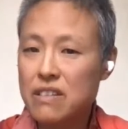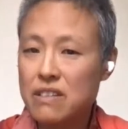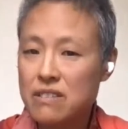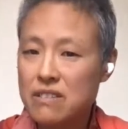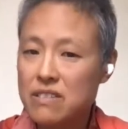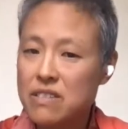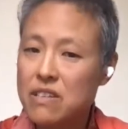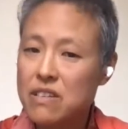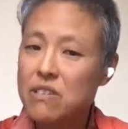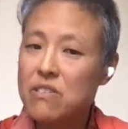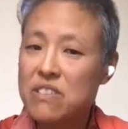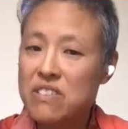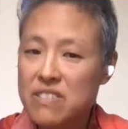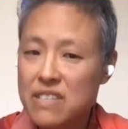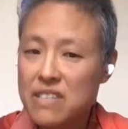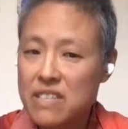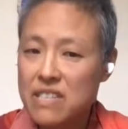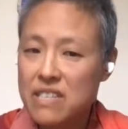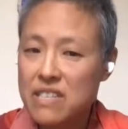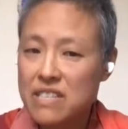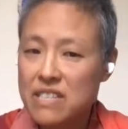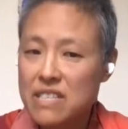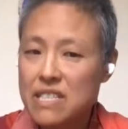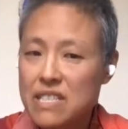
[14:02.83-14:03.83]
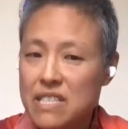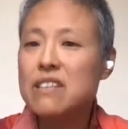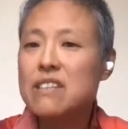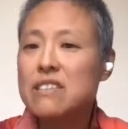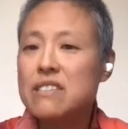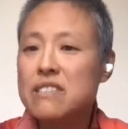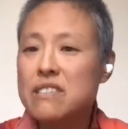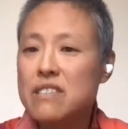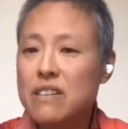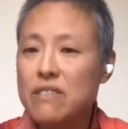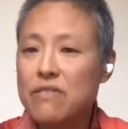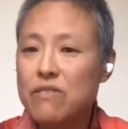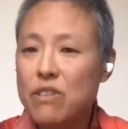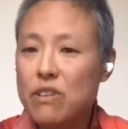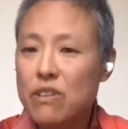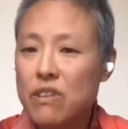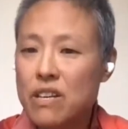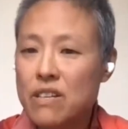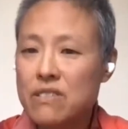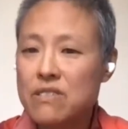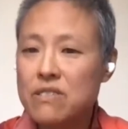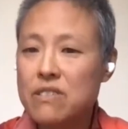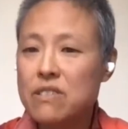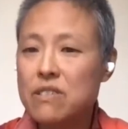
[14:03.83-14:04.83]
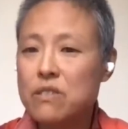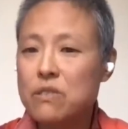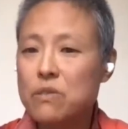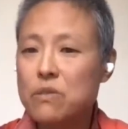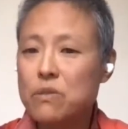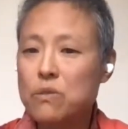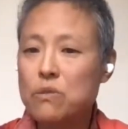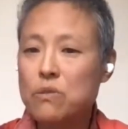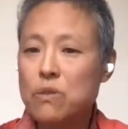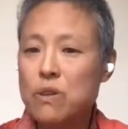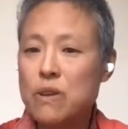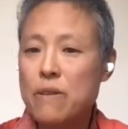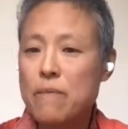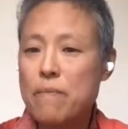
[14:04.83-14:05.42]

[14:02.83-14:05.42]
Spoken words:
There is a tendency for us to,